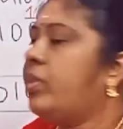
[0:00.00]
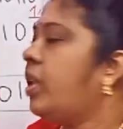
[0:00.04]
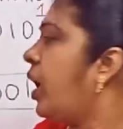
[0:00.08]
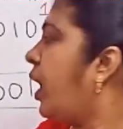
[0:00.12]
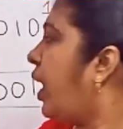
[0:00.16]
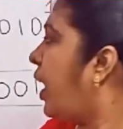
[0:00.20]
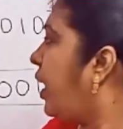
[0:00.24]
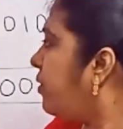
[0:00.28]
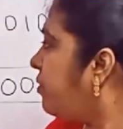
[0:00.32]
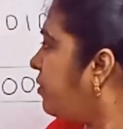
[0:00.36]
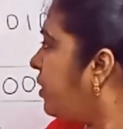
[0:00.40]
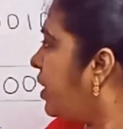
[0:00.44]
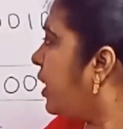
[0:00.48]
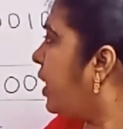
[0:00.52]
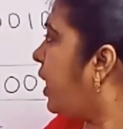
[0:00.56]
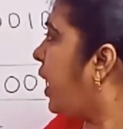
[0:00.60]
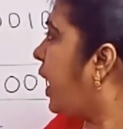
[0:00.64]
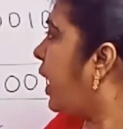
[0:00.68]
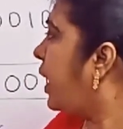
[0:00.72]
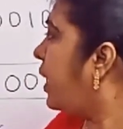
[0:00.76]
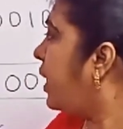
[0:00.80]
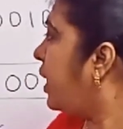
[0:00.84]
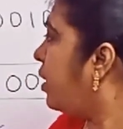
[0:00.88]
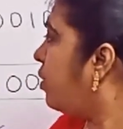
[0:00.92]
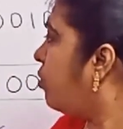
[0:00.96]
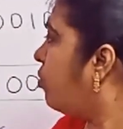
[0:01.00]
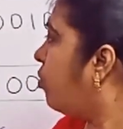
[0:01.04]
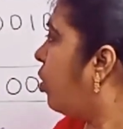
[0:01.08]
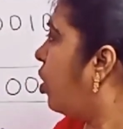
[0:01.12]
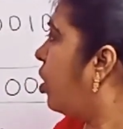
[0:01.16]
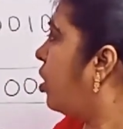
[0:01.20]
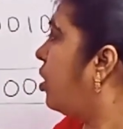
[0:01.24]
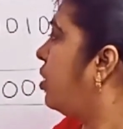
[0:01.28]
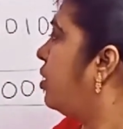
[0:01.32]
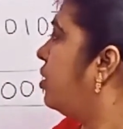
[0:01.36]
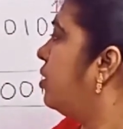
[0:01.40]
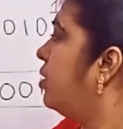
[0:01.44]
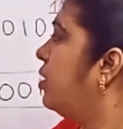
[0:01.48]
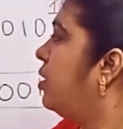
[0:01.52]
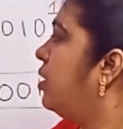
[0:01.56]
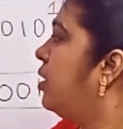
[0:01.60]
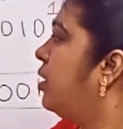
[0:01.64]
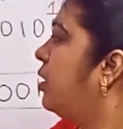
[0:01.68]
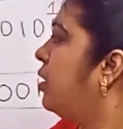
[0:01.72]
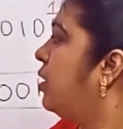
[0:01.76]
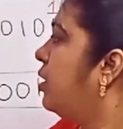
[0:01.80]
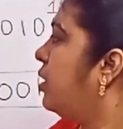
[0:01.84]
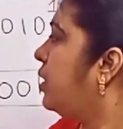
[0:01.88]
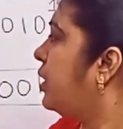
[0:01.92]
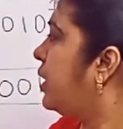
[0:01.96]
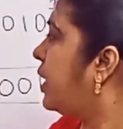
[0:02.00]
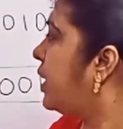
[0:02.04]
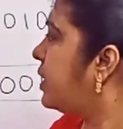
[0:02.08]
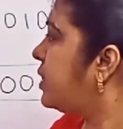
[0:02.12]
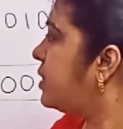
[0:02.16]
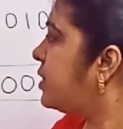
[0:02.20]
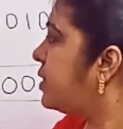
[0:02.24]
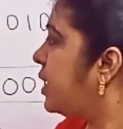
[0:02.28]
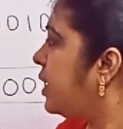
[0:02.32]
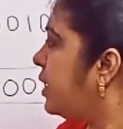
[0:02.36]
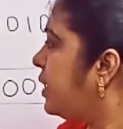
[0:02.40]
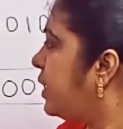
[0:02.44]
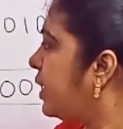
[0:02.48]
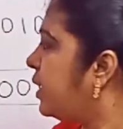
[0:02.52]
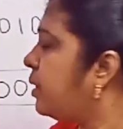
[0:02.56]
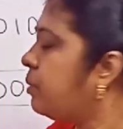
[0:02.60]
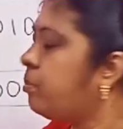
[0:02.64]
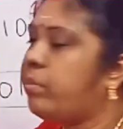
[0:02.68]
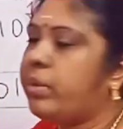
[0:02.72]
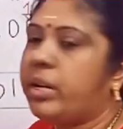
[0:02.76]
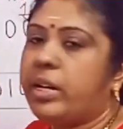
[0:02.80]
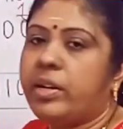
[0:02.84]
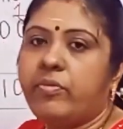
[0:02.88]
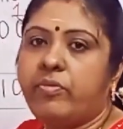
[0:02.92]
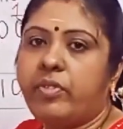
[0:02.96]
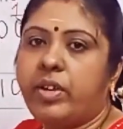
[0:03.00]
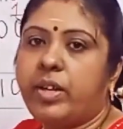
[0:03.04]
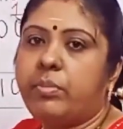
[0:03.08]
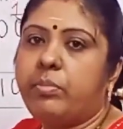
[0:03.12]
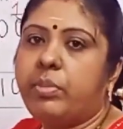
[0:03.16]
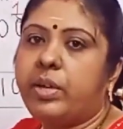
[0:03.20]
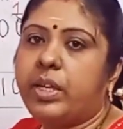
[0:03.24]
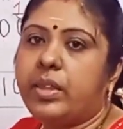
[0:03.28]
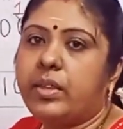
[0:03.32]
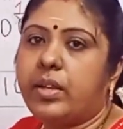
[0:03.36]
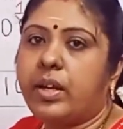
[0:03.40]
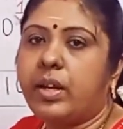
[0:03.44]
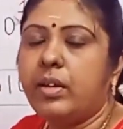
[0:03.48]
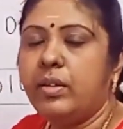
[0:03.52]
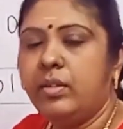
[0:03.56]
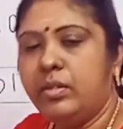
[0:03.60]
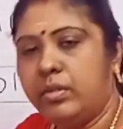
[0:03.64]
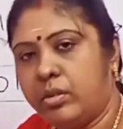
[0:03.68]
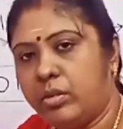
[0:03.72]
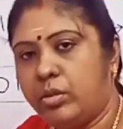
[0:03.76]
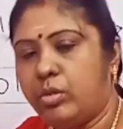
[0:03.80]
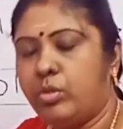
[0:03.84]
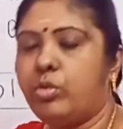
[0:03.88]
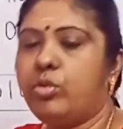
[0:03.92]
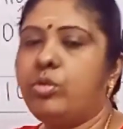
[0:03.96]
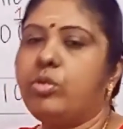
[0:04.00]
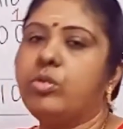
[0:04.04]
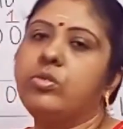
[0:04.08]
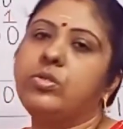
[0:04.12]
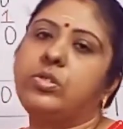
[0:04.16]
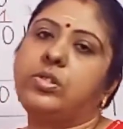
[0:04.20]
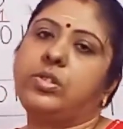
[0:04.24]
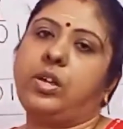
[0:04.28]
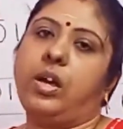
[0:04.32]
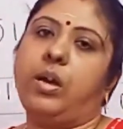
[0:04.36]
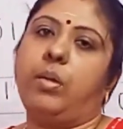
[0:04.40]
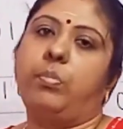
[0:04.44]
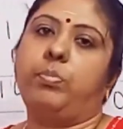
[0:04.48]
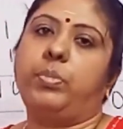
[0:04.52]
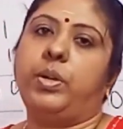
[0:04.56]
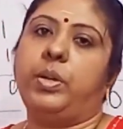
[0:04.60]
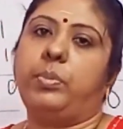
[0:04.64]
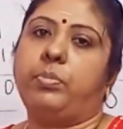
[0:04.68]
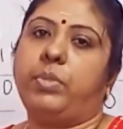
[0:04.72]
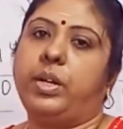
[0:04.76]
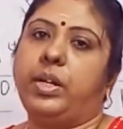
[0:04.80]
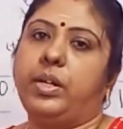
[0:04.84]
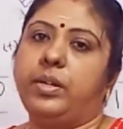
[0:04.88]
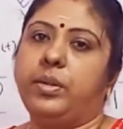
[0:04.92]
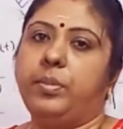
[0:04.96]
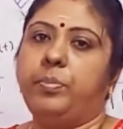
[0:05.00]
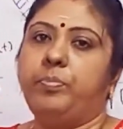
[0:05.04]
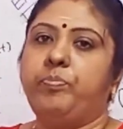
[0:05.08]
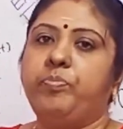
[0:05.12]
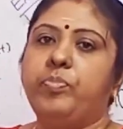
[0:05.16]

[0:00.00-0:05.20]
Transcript: After adding 1, the resultant bit will be the 2's complement.